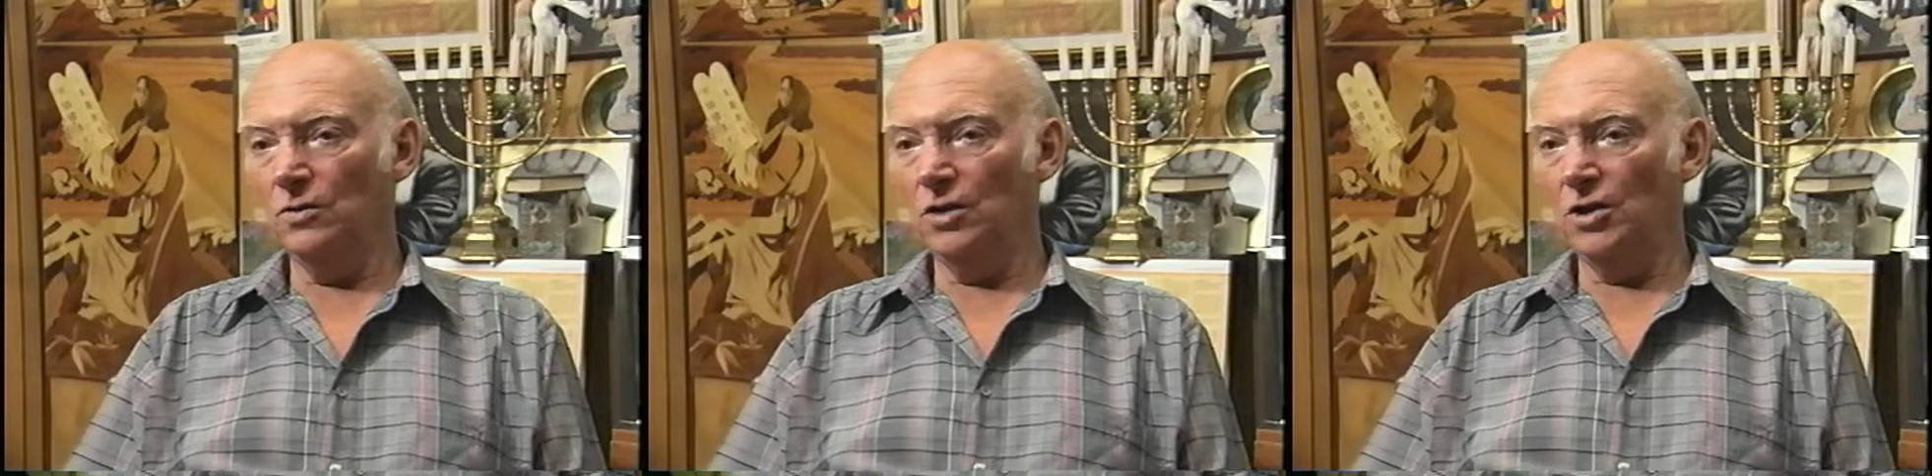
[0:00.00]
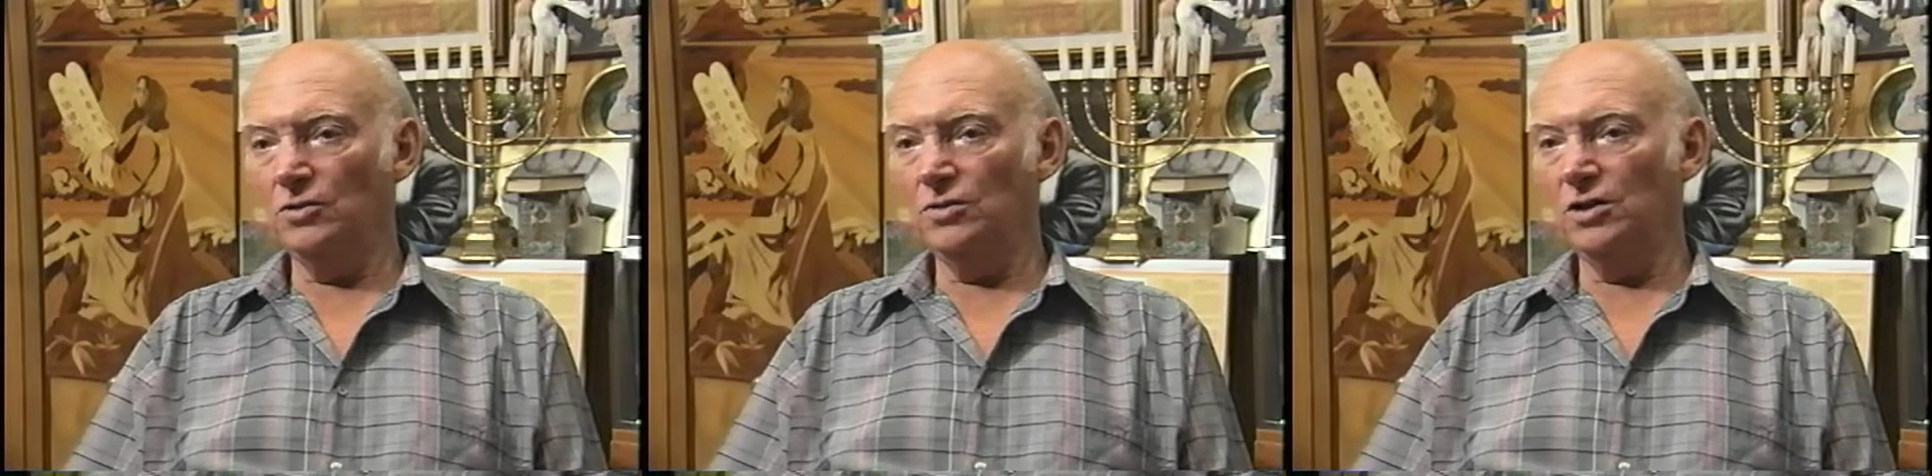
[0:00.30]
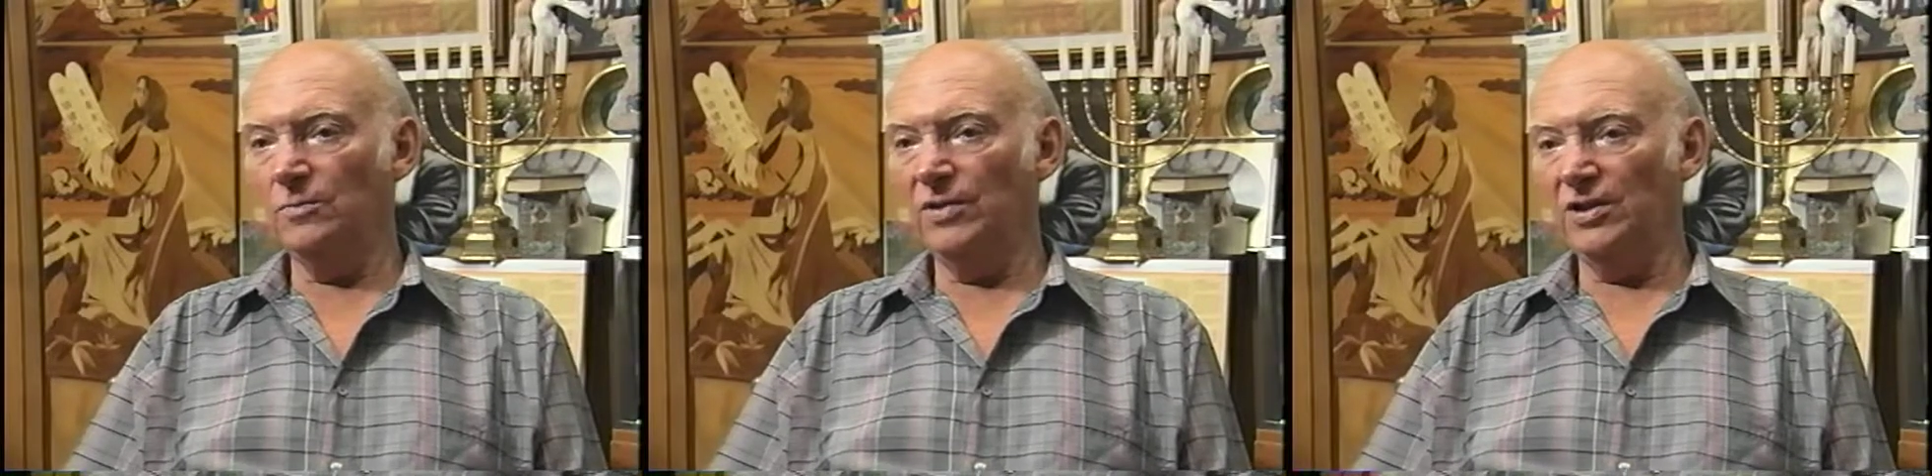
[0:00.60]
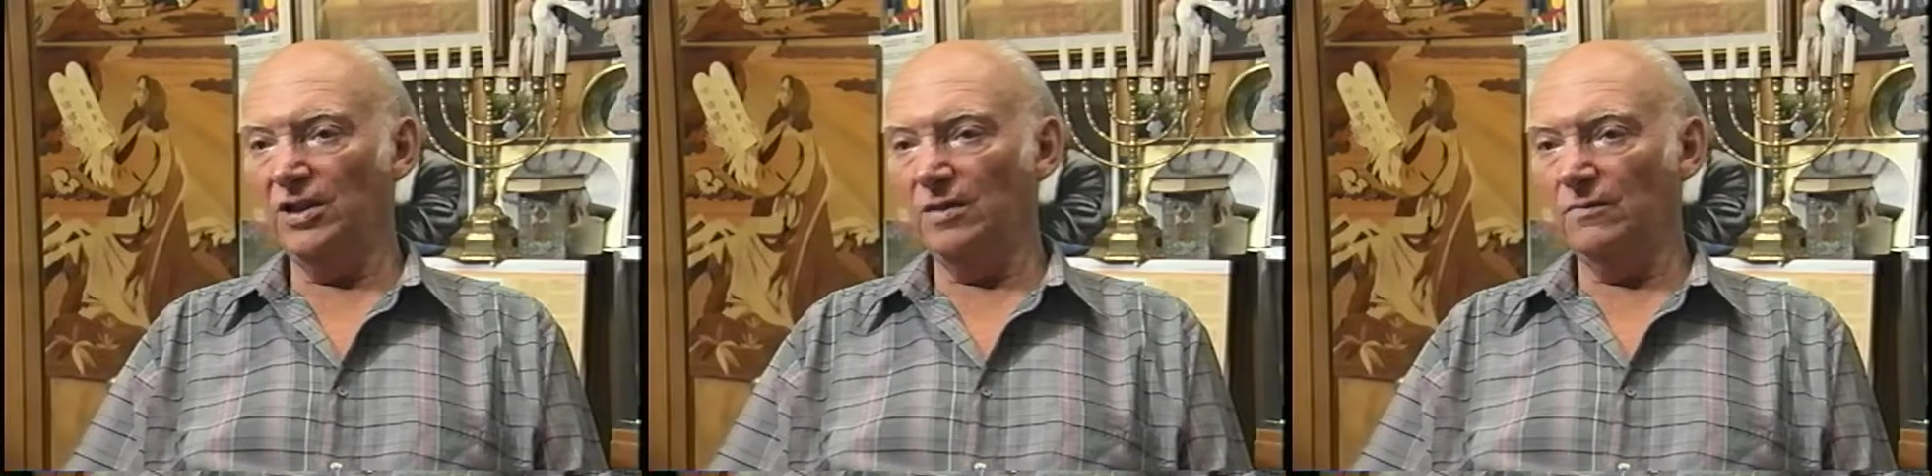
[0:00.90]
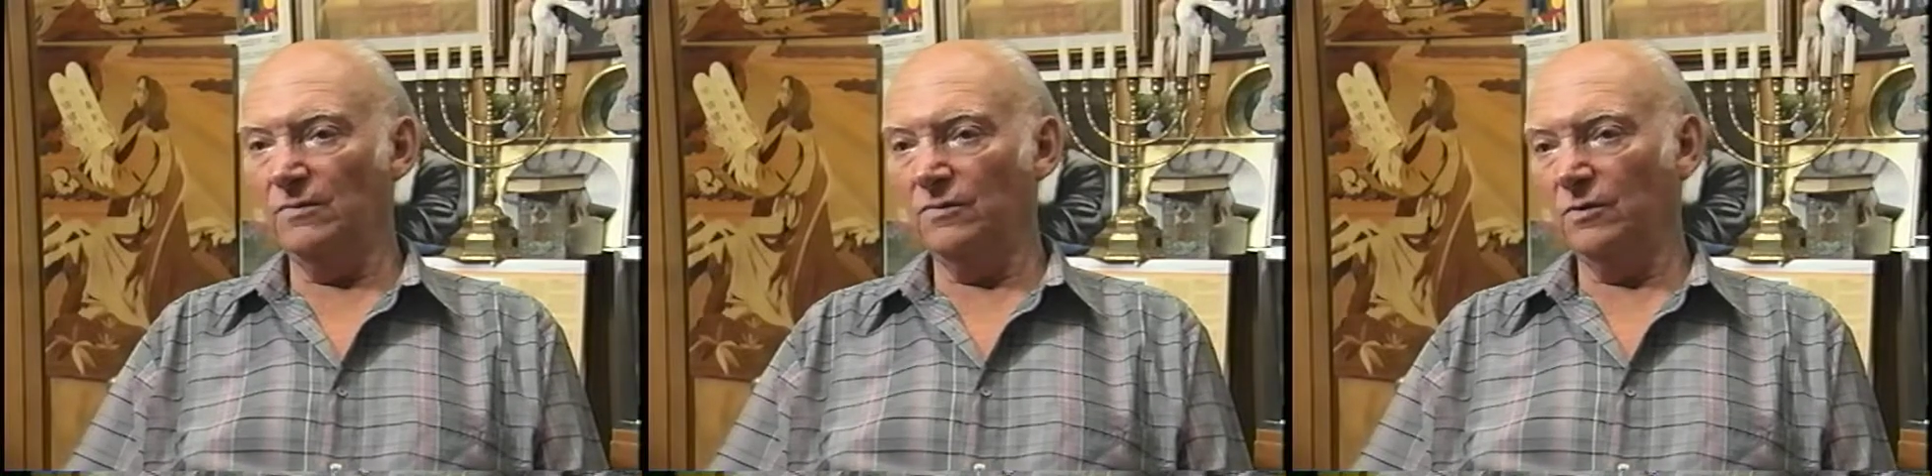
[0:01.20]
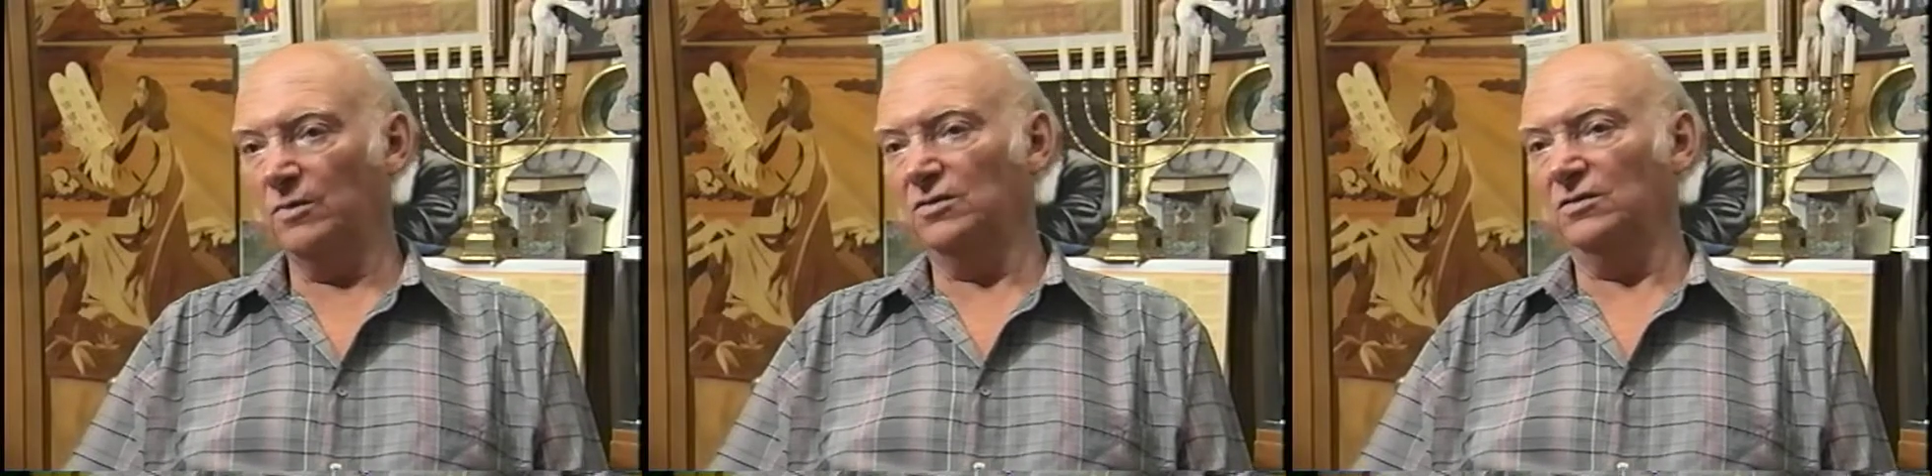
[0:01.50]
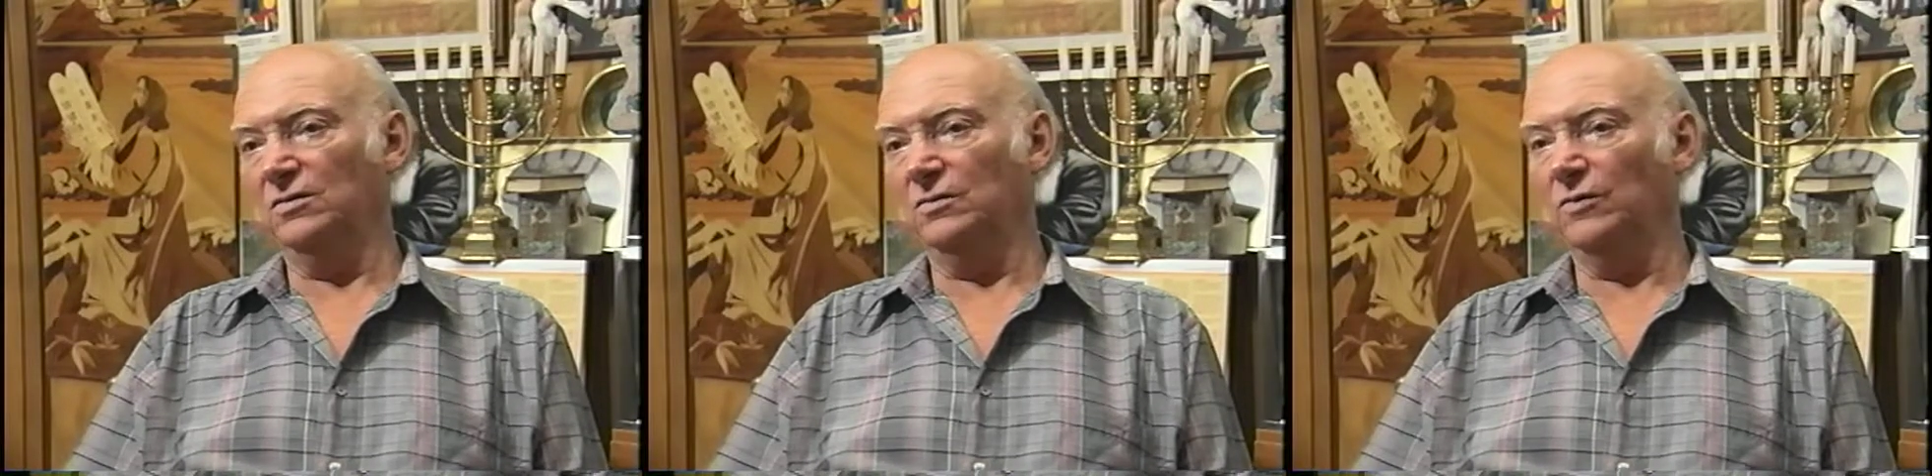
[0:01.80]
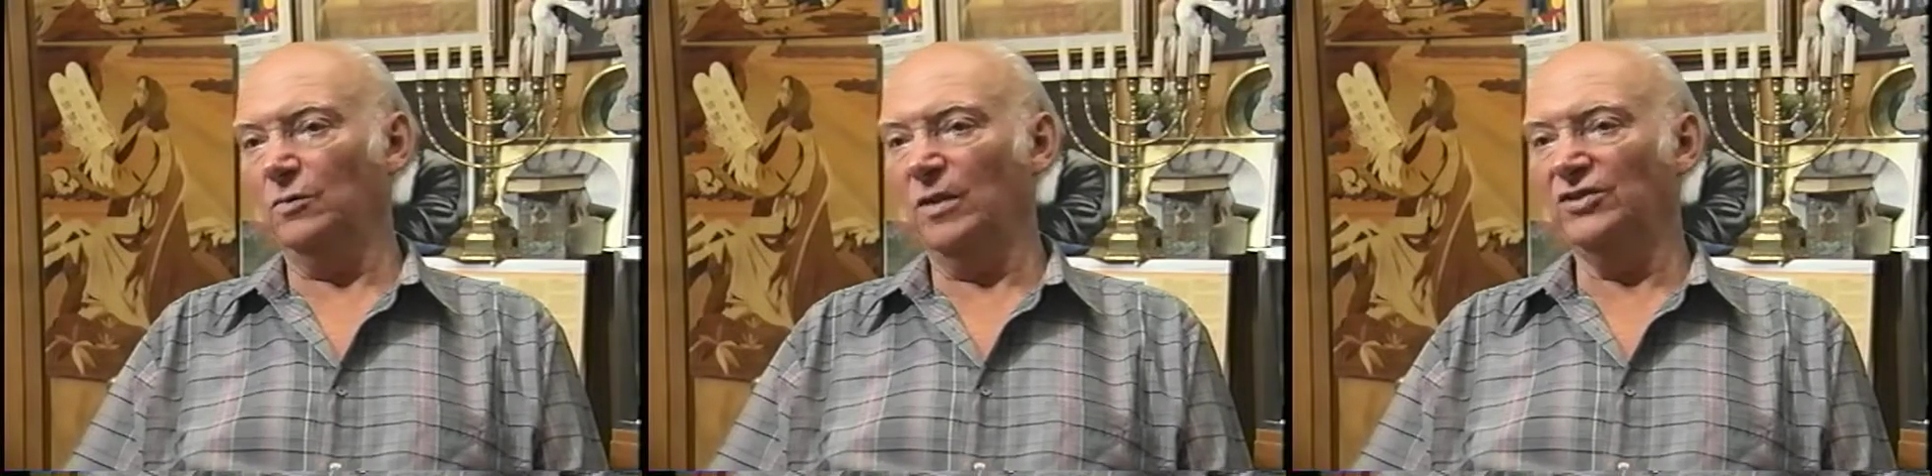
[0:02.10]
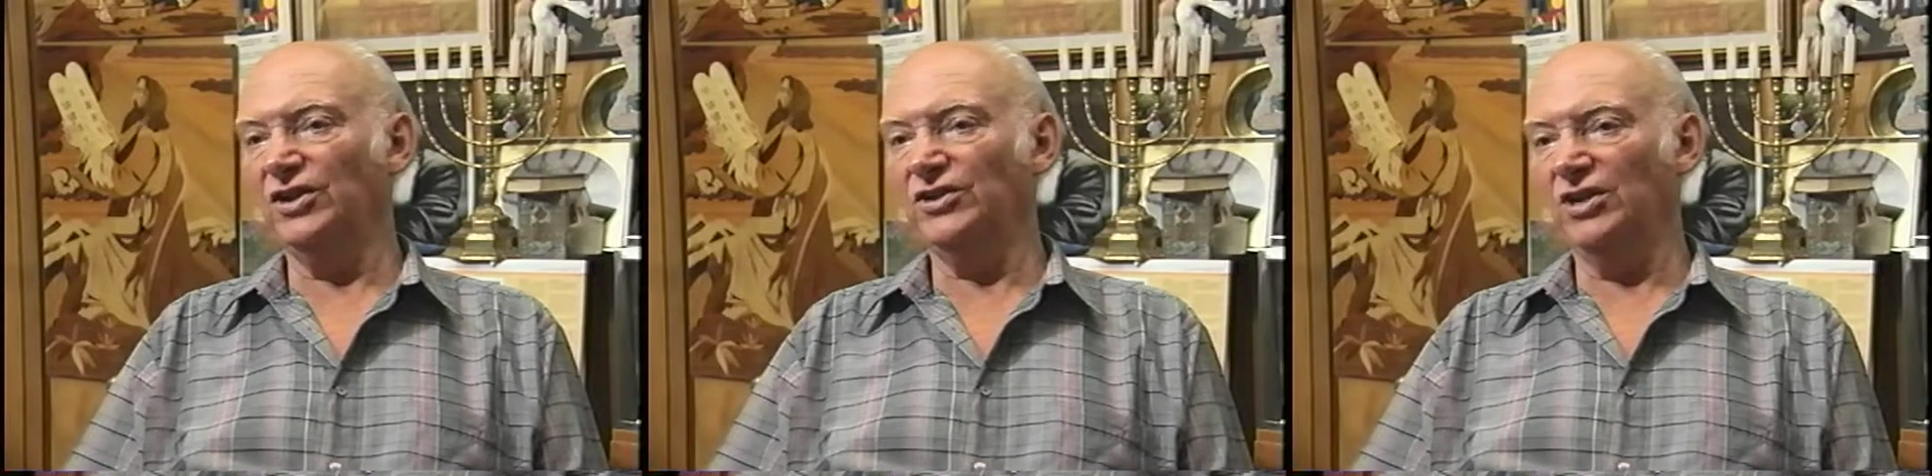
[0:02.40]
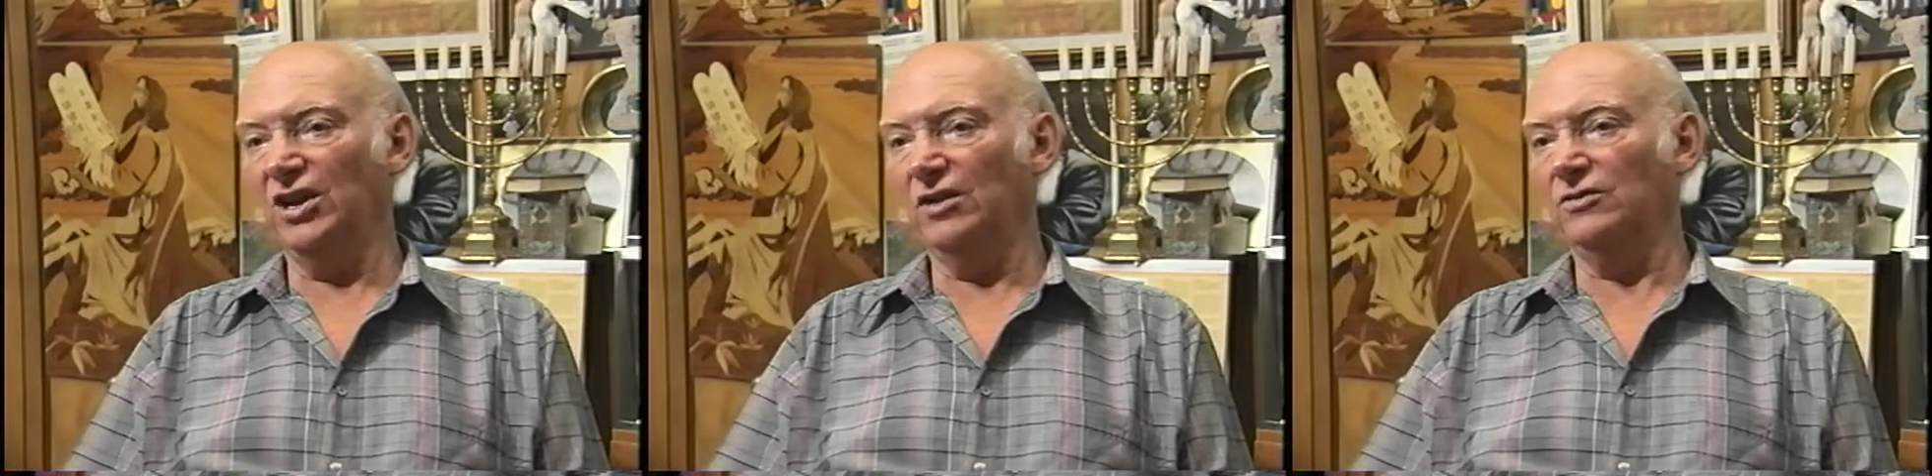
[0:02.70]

and you didn't pay them for about a year,